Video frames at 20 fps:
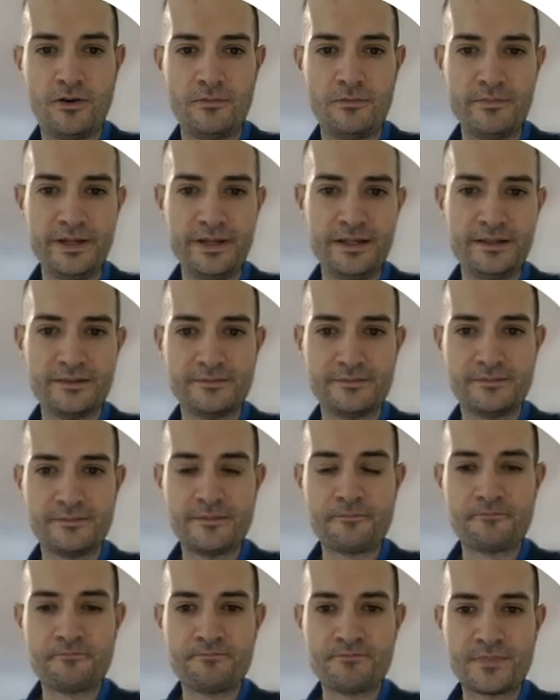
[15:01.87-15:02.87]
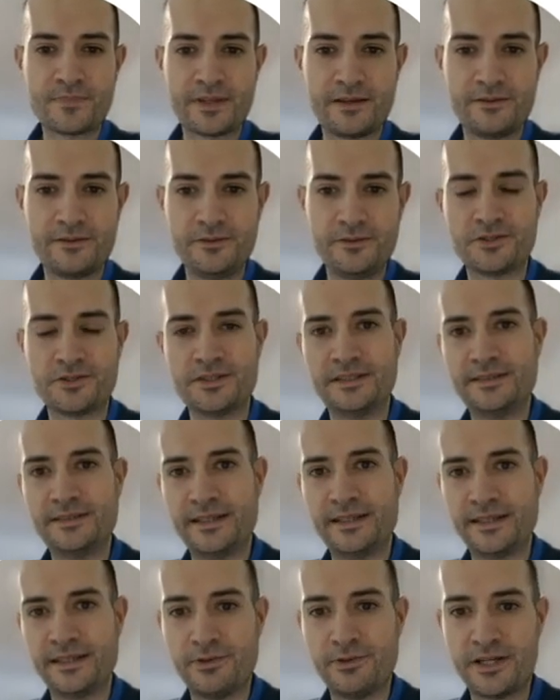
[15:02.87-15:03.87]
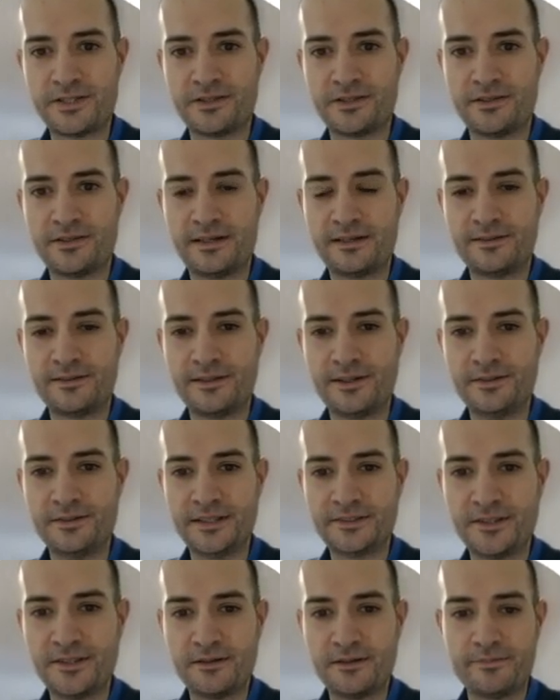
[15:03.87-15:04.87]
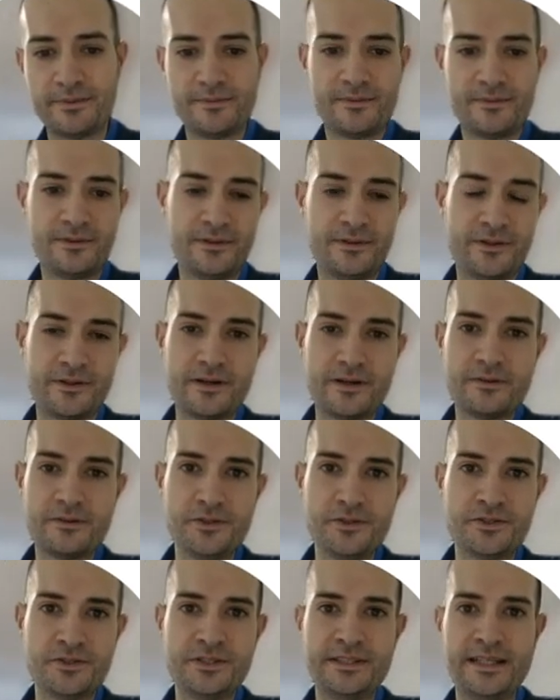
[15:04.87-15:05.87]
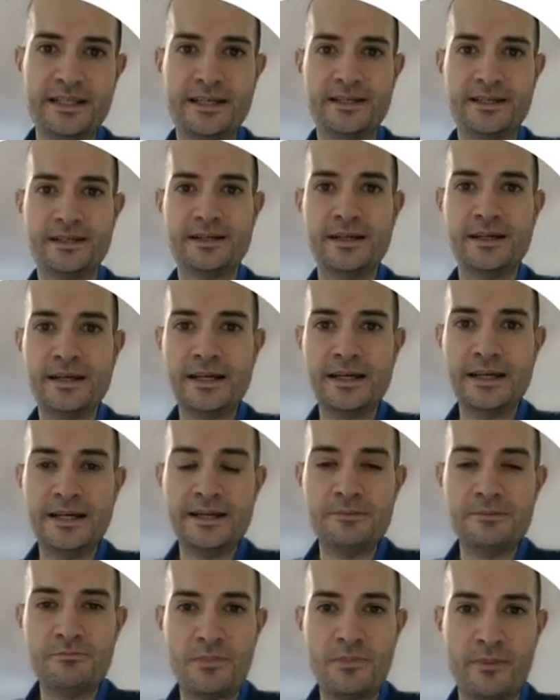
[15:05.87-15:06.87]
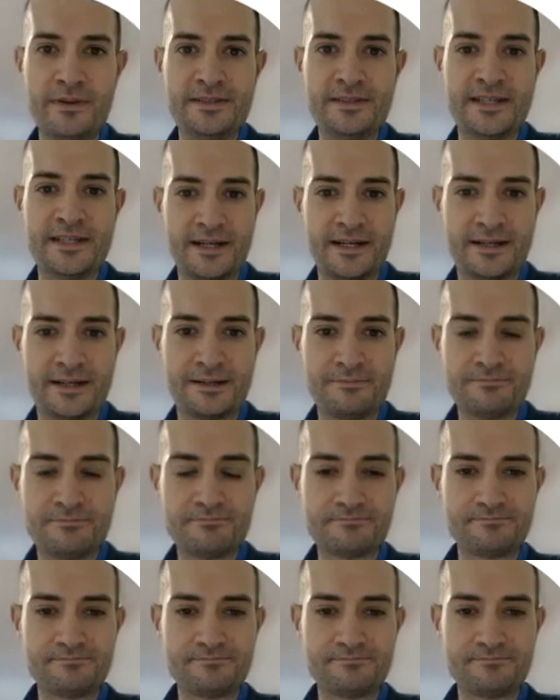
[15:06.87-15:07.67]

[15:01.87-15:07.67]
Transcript: on B using the equation on the top or using the moment diagram.